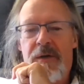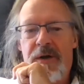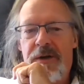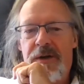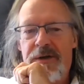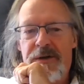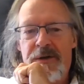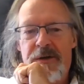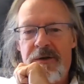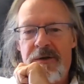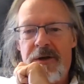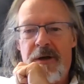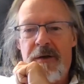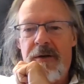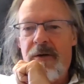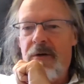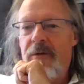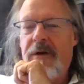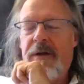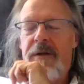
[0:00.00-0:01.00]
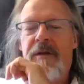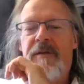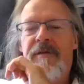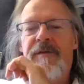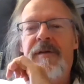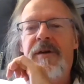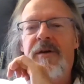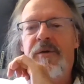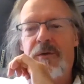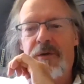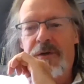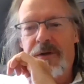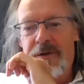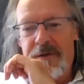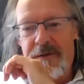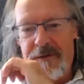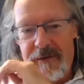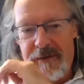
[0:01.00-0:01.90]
that's not going on in the field.